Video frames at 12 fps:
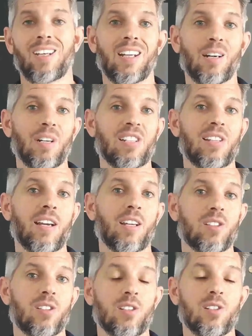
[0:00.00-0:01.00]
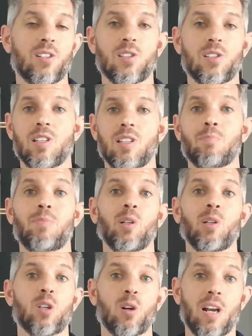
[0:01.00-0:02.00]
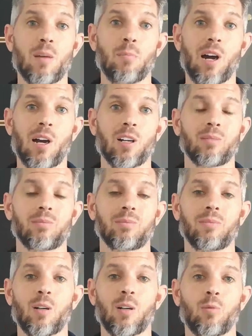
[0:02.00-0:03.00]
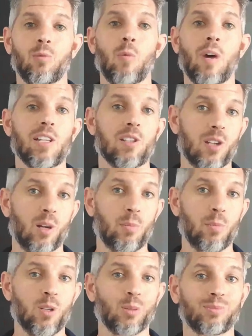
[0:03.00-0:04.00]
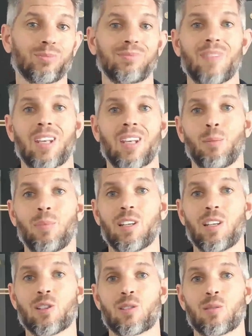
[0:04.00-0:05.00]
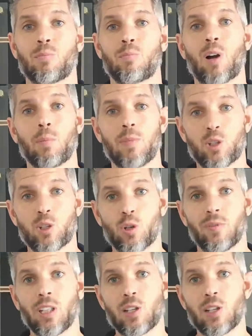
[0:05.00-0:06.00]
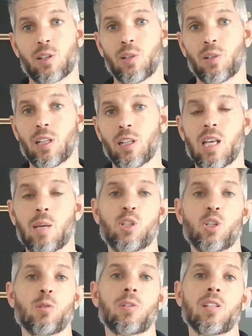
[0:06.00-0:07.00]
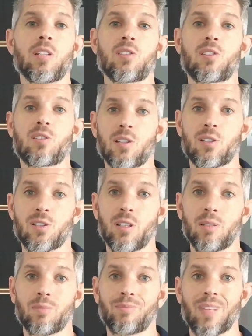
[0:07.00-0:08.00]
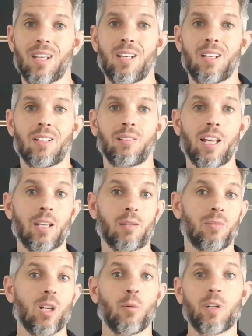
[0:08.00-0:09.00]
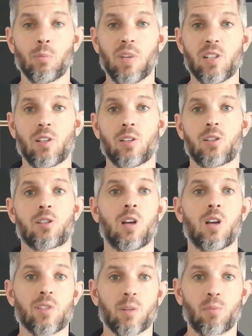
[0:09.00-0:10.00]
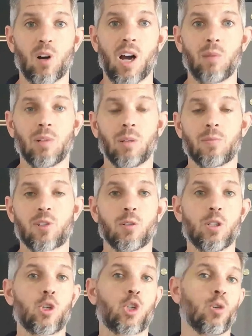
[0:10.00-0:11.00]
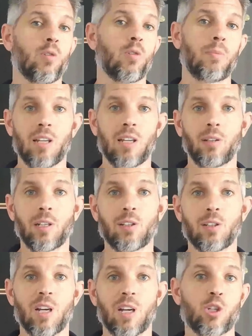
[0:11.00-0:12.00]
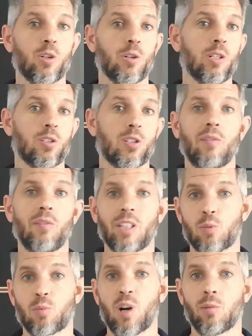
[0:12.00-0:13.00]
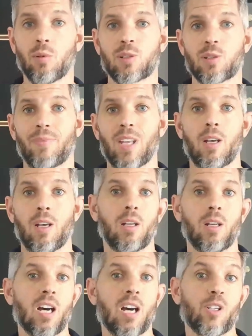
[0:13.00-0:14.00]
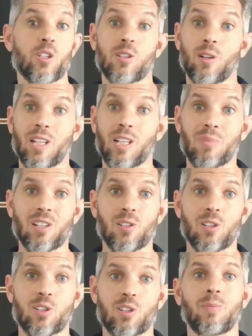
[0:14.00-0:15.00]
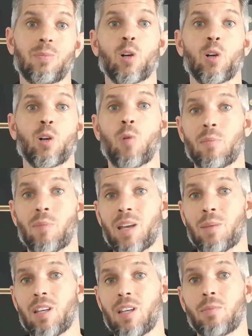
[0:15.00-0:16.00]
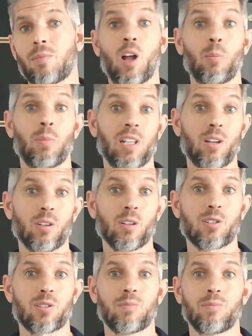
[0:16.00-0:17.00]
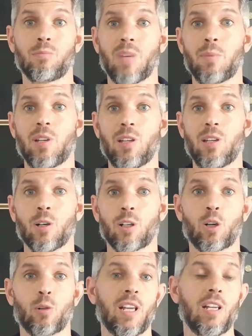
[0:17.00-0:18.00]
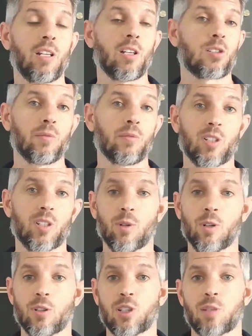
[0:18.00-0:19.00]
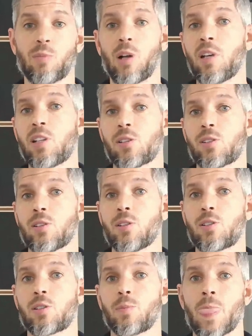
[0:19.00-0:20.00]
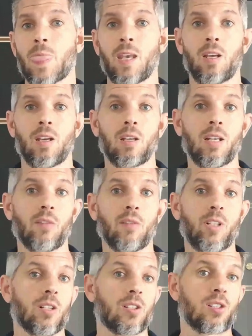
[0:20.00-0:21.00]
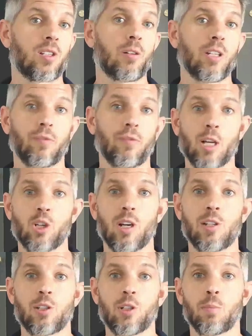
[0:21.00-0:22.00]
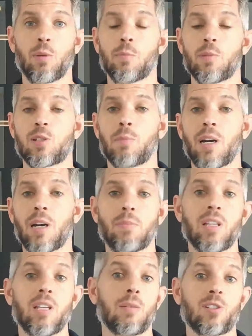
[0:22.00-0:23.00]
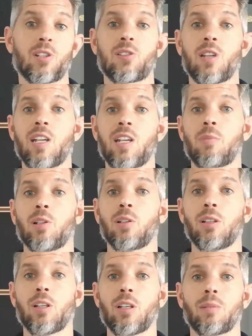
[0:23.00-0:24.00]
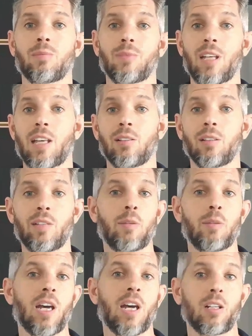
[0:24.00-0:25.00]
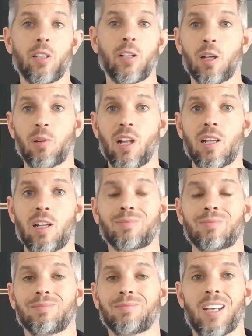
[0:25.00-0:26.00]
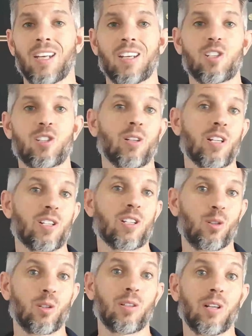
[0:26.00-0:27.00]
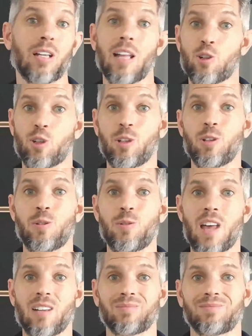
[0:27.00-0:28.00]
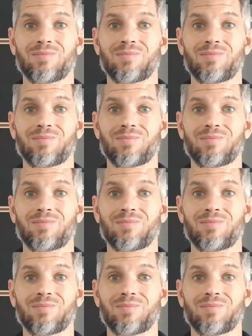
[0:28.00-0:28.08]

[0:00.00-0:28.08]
Now, it's that consistency that built our empire. Now, why does this help you? Because purpose-driven discipline keeps you consistent. Like knowing your business solves a problem, so you show up daily to make sure you're solving those problems. Now, if you're starting a business, your why might be helping others. Maybe you're creating a service for small businesses. Now, if you're considering a franchise, your purpose might be sustainability and leaving behind a cleaner planet. Stardust Solar allows you to do that.